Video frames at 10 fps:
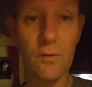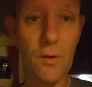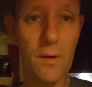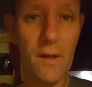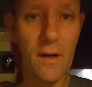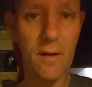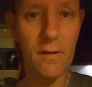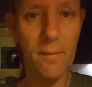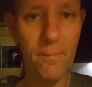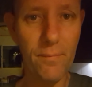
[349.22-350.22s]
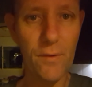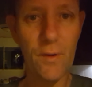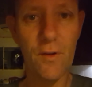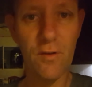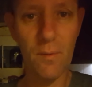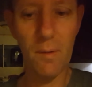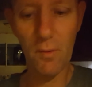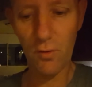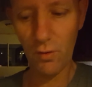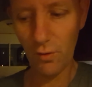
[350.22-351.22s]
doing the, doing the stomach
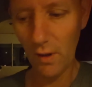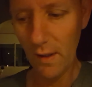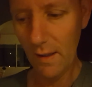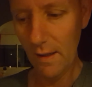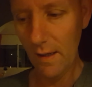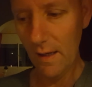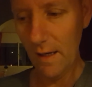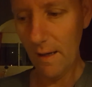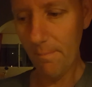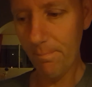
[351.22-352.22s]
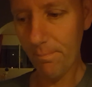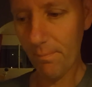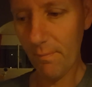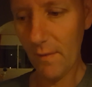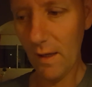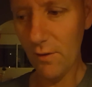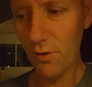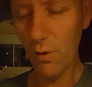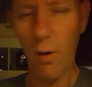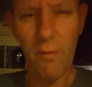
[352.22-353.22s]
muscles um, and
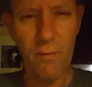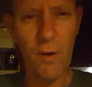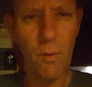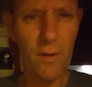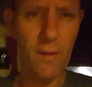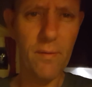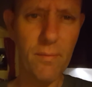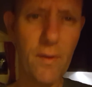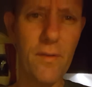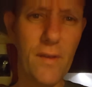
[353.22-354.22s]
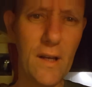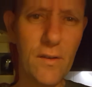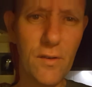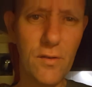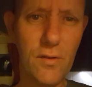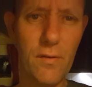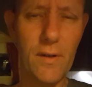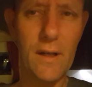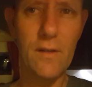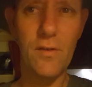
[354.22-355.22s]
to do a few other the things and stuff
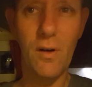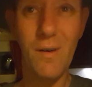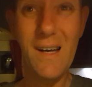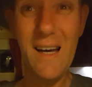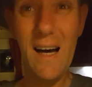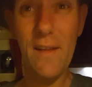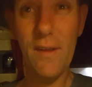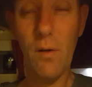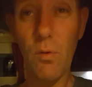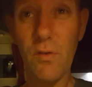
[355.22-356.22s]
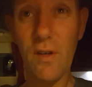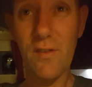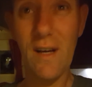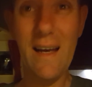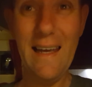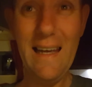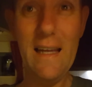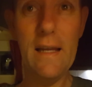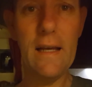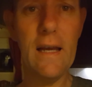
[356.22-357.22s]
like that. So I think once I start
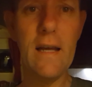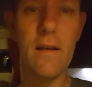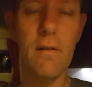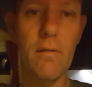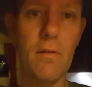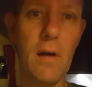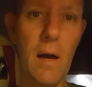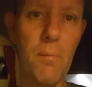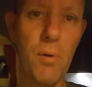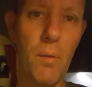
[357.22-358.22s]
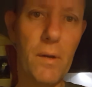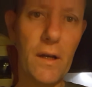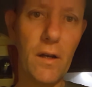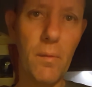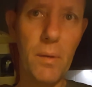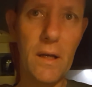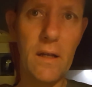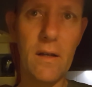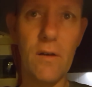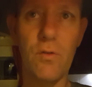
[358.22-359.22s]
eating again, I'm probably going to
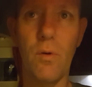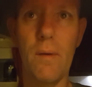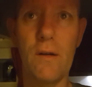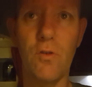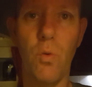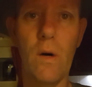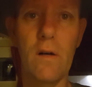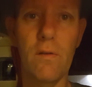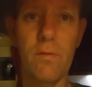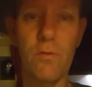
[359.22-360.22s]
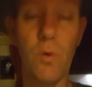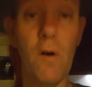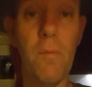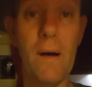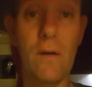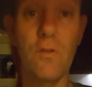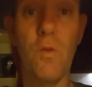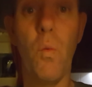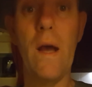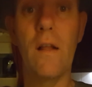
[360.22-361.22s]
be down to about 12, 12 pounds
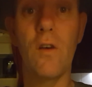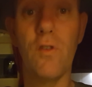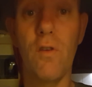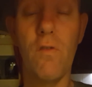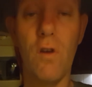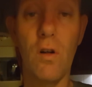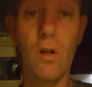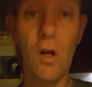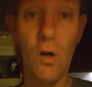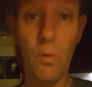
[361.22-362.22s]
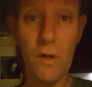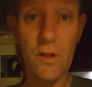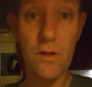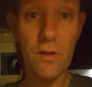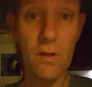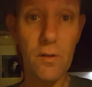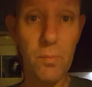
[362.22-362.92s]
in weight loss overall, which is